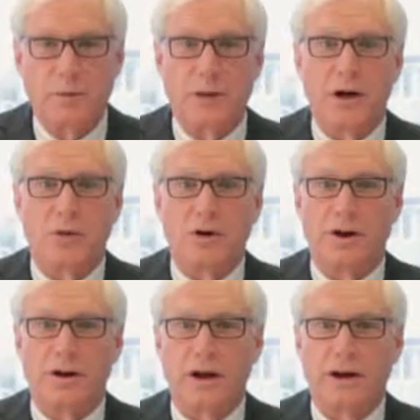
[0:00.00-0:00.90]
a bigger
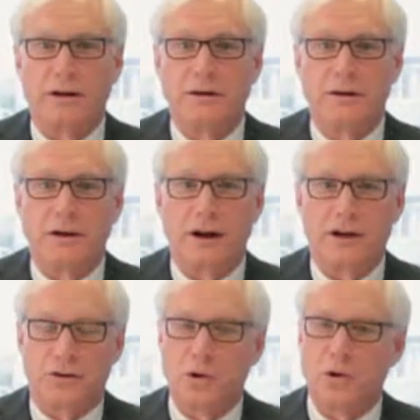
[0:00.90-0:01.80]
one, and I
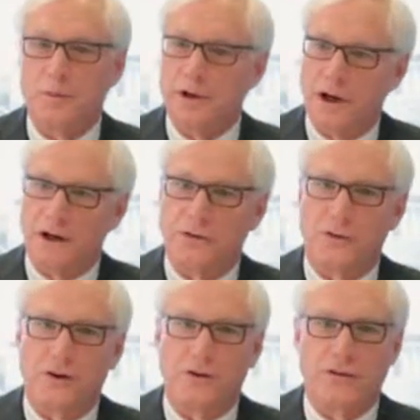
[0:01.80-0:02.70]
could throw it, but not as
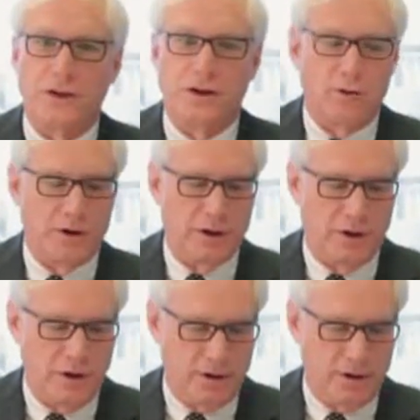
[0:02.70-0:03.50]
far as the other one.